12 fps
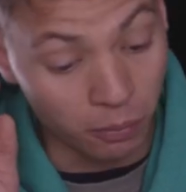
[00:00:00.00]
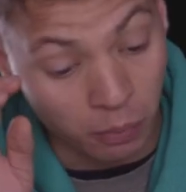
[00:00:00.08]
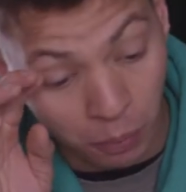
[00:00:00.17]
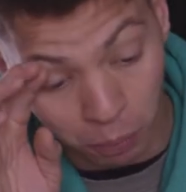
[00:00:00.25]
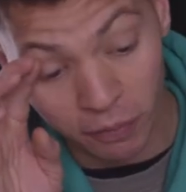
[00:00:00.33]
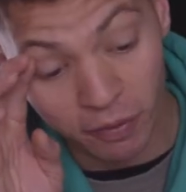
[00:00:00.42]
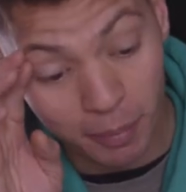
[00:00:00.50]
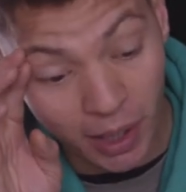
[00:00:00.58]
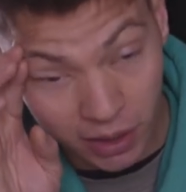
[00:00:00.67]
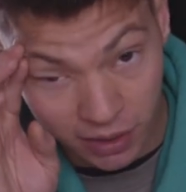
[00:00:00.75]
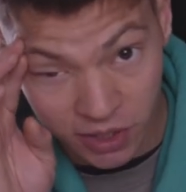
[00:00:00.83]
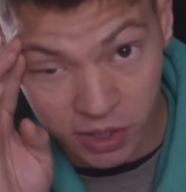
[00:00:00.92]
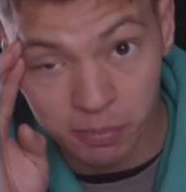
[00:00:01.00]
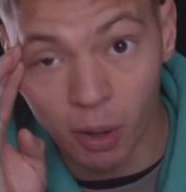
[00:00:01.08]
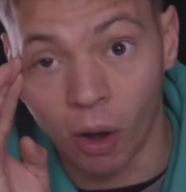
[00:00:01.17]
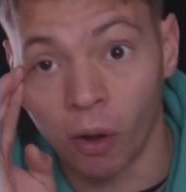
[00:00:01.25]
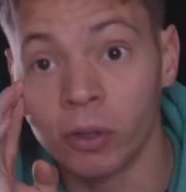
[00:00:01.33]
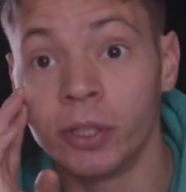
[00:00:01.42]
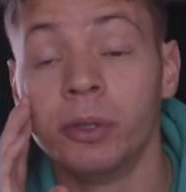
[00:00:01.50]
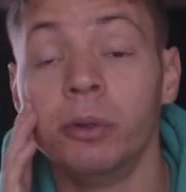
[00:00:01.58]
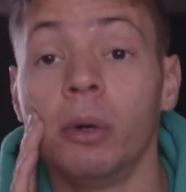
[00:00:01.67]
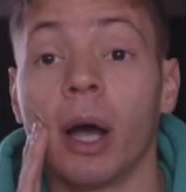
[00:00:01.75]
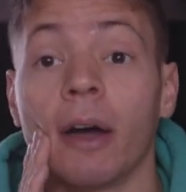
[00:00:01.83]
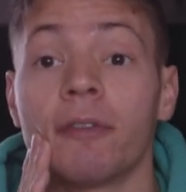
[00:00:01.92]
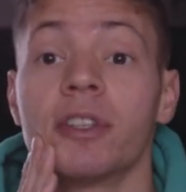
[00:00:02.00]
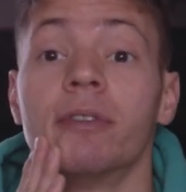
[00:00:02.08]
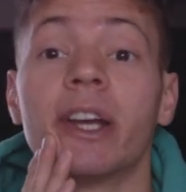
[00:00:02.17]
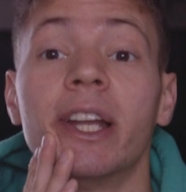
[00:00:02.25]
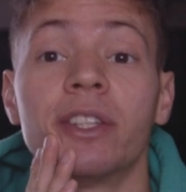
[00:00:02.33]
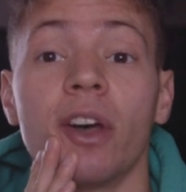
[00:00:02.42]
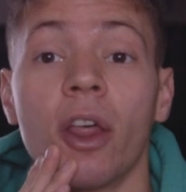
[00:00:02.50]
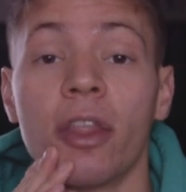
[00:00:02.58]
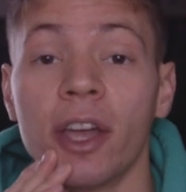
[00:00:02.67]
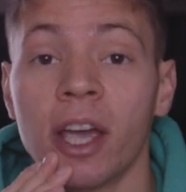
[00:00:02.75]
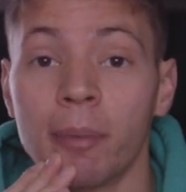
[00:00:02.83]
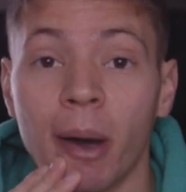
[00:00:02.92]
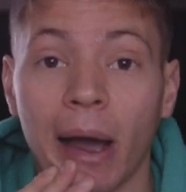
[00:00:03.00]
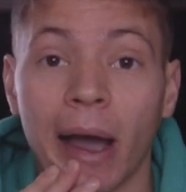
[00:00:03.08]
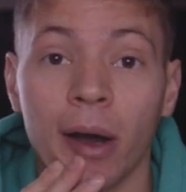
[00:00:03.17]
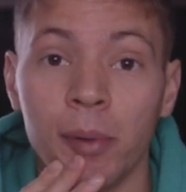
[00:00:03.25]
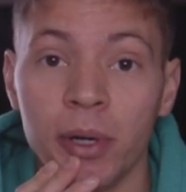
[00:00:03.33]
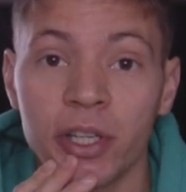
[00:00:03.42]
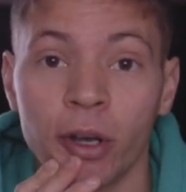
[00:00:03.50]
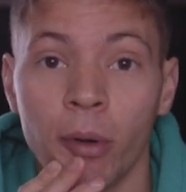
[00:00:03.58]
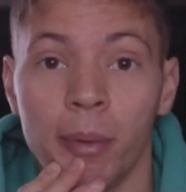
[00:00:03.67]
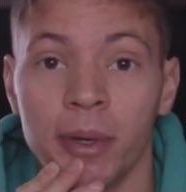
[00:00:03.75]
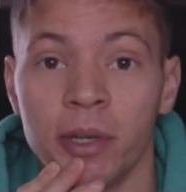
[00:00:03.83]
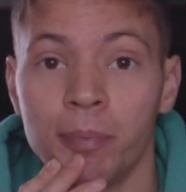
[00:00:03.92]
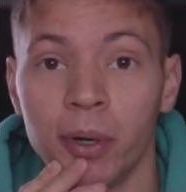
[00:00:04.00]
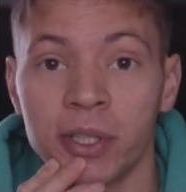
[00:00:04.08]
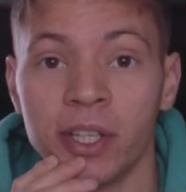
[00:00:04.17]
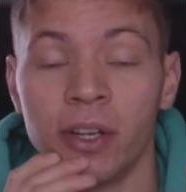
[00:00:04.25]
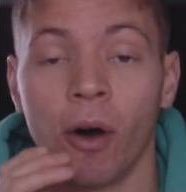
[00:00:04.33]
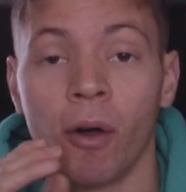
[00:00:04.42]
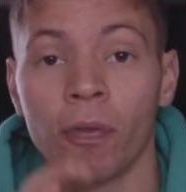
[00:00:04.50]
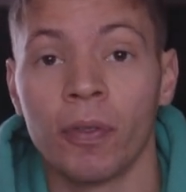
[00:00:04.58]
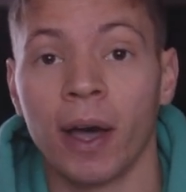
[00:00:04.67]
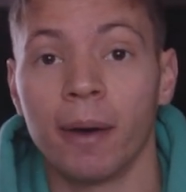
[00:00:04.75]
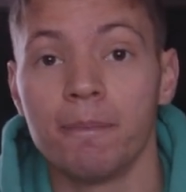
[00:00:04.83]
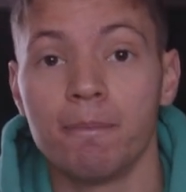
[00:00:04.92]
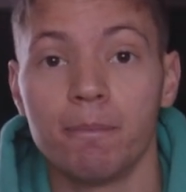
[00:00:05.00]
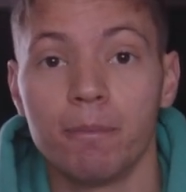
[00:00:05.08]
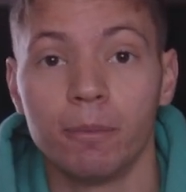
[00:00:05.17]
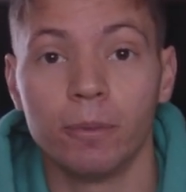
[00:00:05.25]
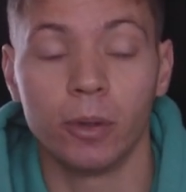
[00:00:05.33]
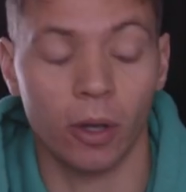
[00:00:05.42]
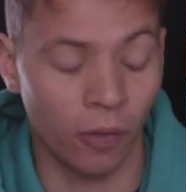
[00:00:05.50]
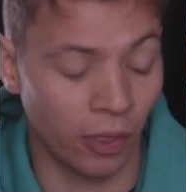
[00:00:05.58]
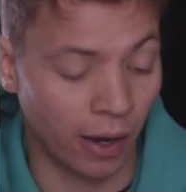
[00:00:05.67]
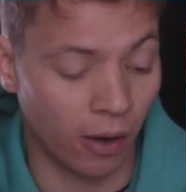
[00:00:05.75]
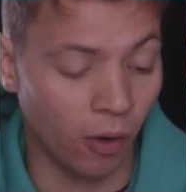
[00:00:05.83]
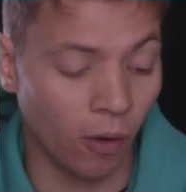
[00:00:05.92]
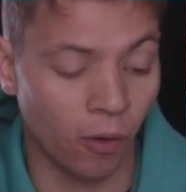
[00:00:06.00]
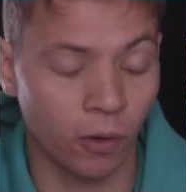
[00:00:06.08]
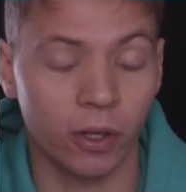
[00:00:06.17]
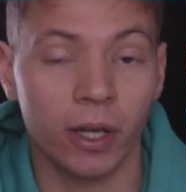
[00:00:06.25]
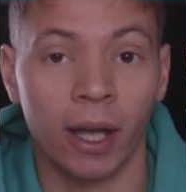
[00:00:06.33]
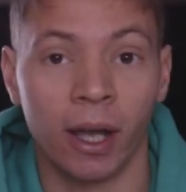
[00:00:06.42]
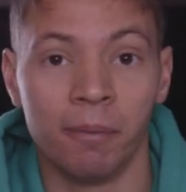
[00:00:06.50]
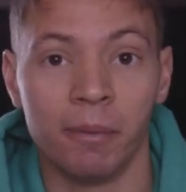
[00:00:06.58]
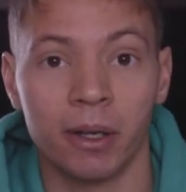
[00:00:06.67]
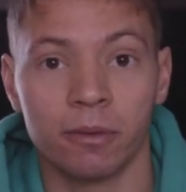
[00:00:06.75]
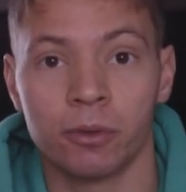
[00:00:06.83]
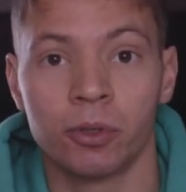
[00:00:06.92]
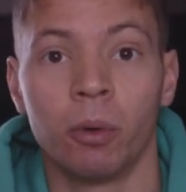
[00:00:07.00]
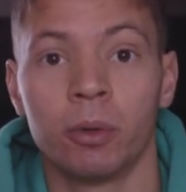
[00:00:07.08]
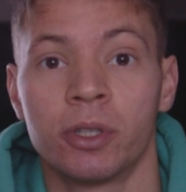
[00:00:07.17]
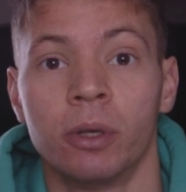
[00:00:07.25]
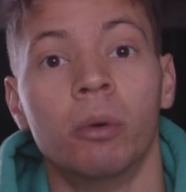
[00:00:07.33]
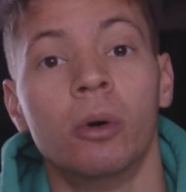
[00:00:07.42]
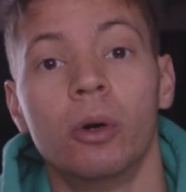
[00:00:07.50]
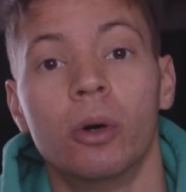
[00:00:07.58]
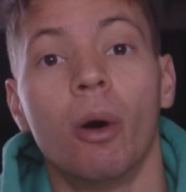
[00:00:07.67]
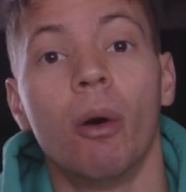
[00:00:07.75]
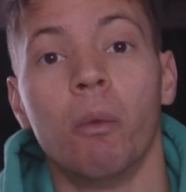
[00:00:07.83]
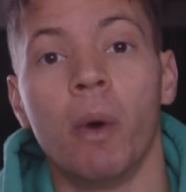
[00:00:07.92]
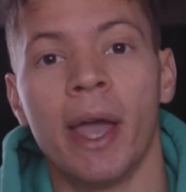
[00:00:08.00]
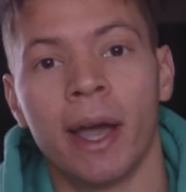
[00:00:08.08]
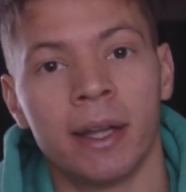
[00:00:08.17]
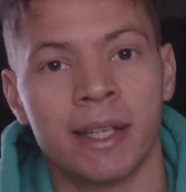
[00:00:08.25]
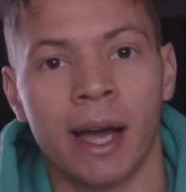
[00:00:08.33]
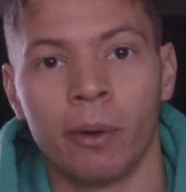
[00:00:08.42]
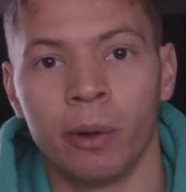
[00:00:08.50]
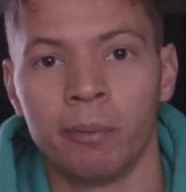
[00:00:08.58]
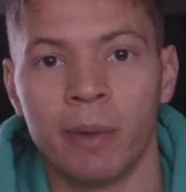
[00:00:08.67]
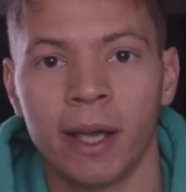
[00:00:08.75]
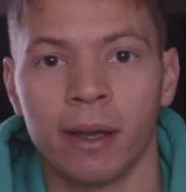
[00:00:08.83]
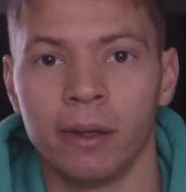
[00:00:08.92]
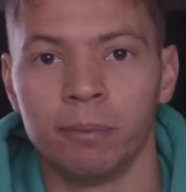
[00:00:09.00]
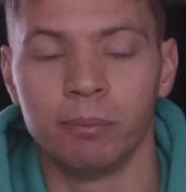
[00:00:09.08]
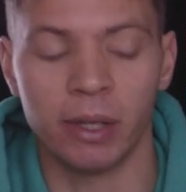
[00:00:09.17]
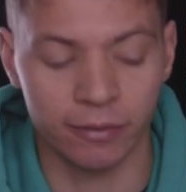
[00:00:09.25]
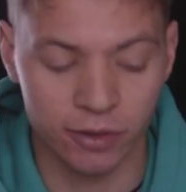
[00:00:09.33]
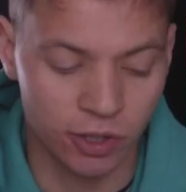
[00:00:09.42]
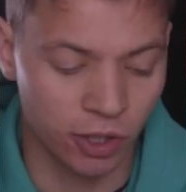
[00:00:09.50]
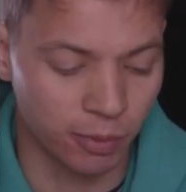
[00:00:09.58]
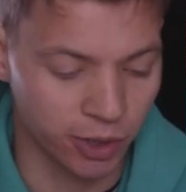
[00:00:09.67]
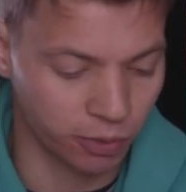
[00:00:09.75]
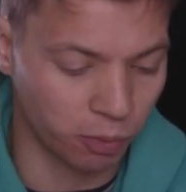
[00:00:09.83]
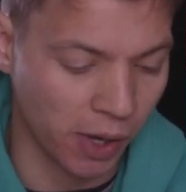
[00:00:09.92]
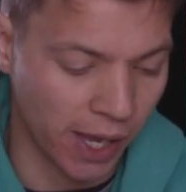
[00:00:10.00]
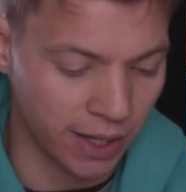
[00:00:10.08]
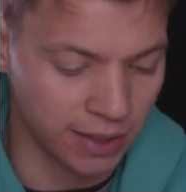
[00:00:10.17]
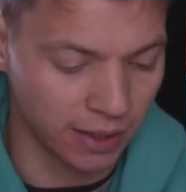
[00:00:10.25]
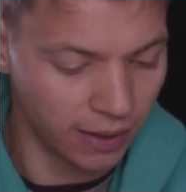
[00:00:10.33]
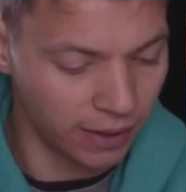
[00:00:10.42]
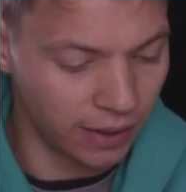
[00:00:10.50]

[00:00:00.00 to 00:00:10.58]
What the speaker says: Well, with a bird this small, you have to really sort of think about how much equipment you're putting on that hawk. You don't want to weigh her down and make her lift too much weight.